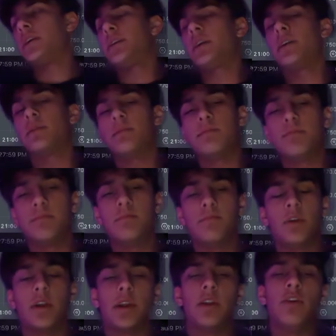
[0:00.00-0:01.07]
like on
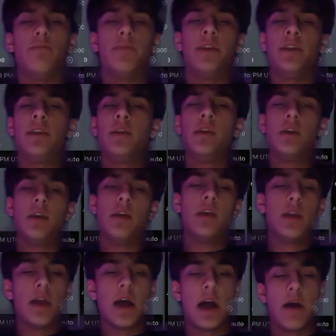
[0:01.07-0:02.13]
market open.
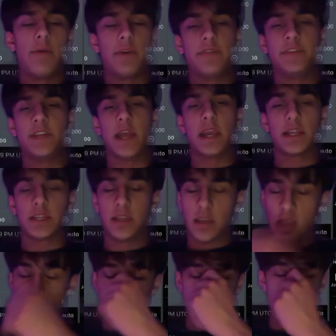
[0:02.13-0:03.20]
I would have checked.
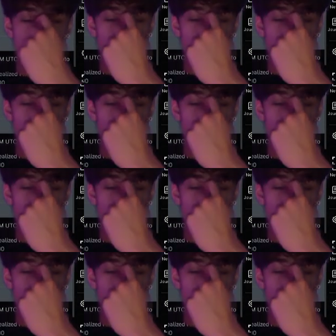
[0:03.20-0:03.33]
But